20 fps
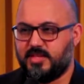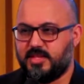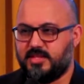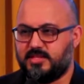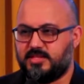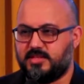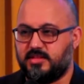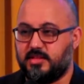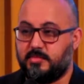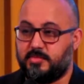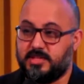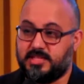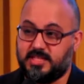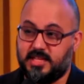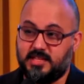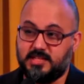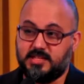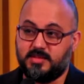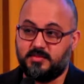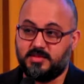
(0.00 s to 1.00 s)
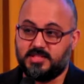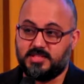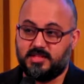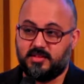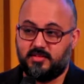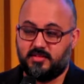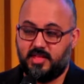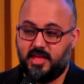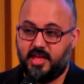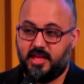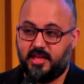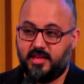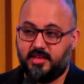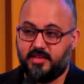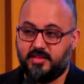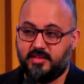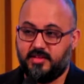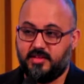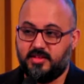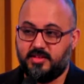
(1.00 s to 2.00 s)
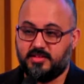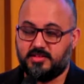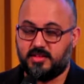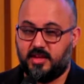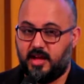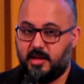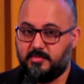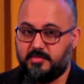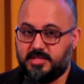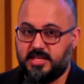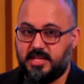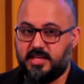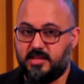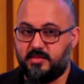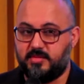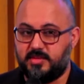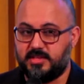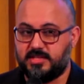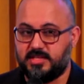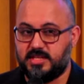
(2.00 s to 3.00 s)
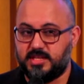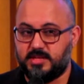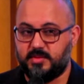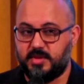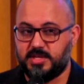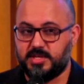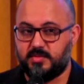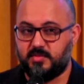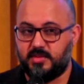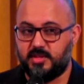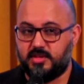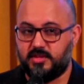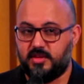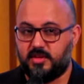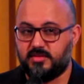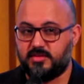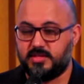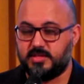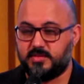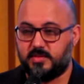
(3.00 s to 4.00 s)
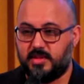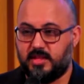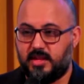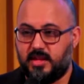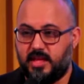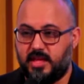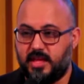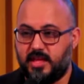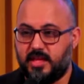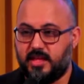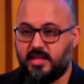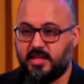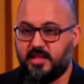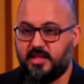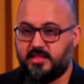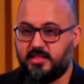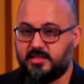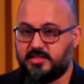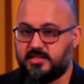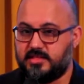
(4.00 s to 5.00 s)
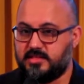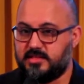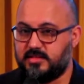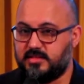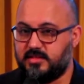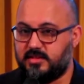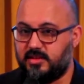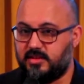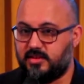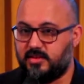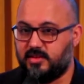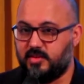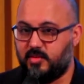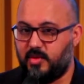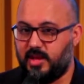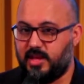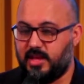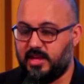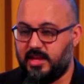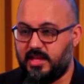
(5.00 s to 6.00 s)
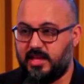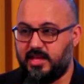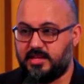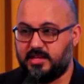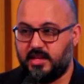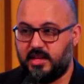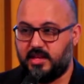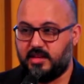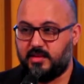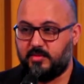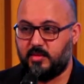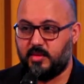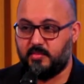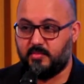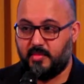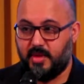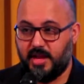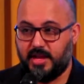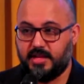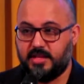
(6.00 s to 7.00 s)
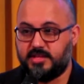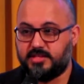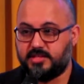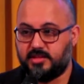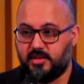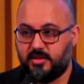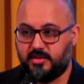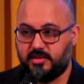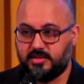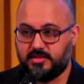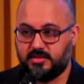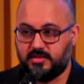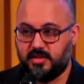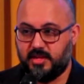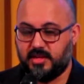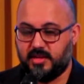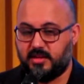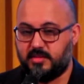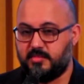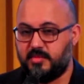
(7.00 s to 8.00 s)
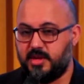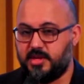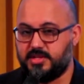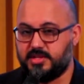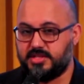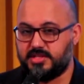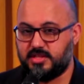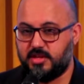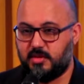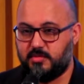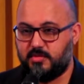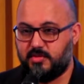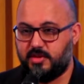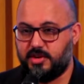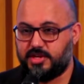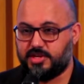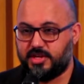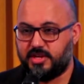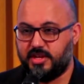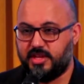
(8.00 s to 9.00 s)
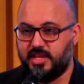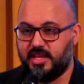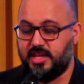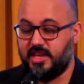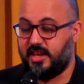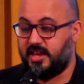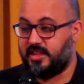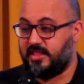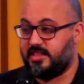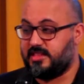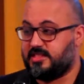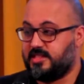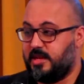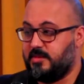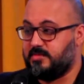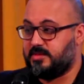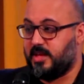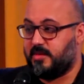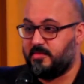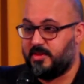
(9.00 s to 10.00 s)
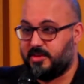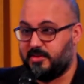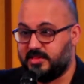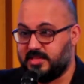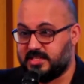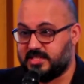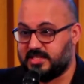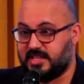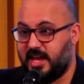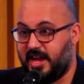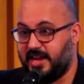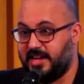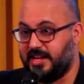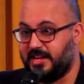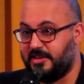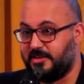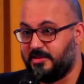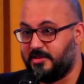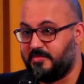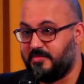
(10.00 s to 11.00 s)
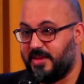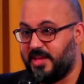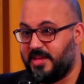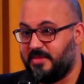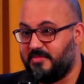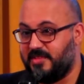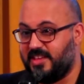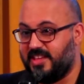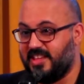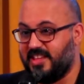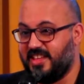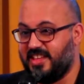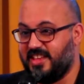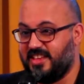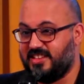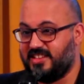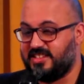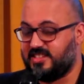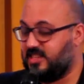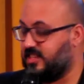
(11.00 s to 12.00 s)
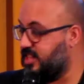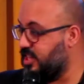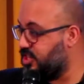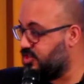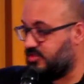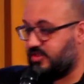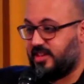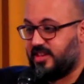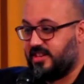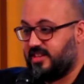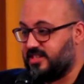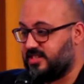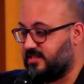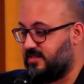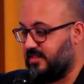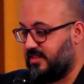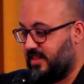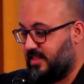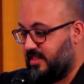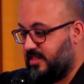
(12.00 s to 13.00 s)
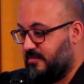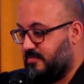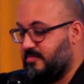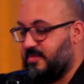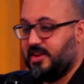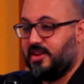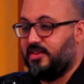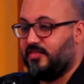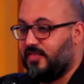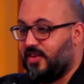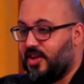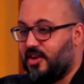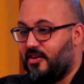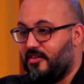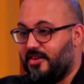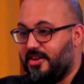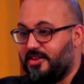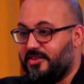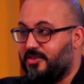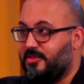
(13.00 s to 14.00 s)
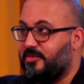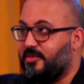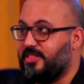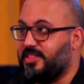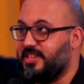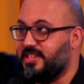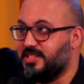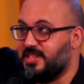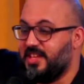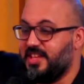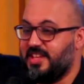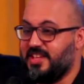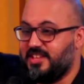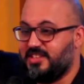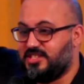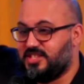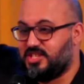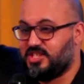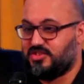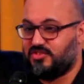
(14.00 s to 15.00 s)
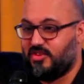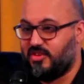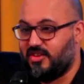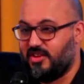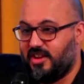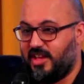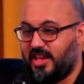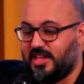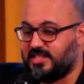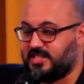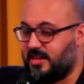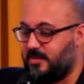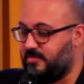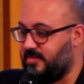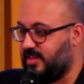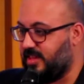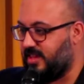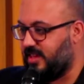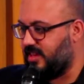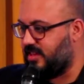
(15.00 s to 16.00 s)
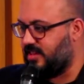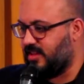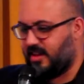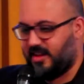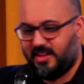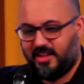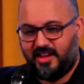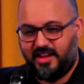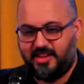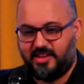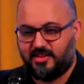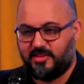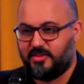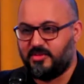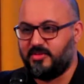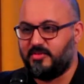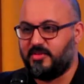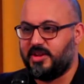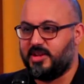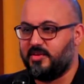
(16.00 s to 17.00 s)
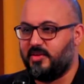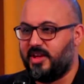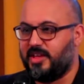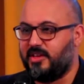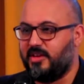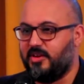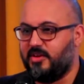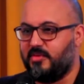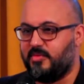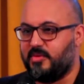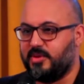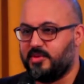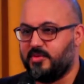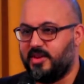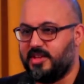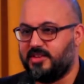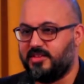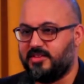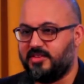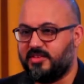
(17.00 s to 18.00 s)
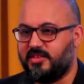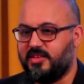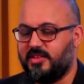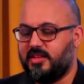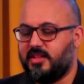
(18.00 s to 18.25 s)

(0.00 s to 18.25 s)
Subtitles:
So the placenta was still there. So I'm dealing with a situation with the doctors where they're like, this isn't, quite cleared yet, and we might need to go into like an emergency operation. And at the same time, I got this tiny little baby, just literally just in the middle of a corridor with these strong lights. And I'm thinking, where do I go? What do I do?